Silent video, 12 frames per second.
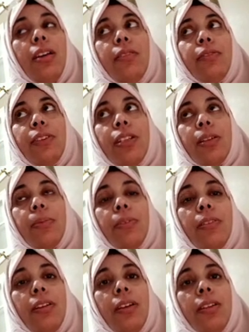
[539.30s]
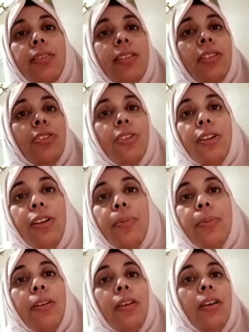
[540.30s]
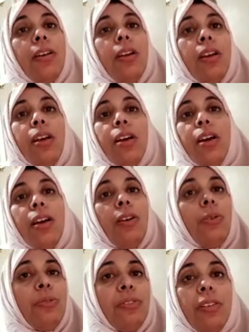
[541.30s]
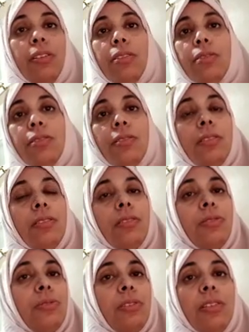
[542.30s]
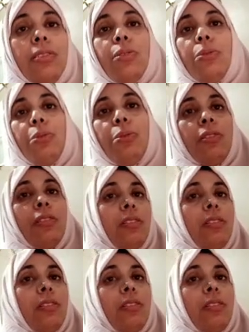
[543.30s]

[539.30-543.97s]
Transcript: for example, disturb other students or other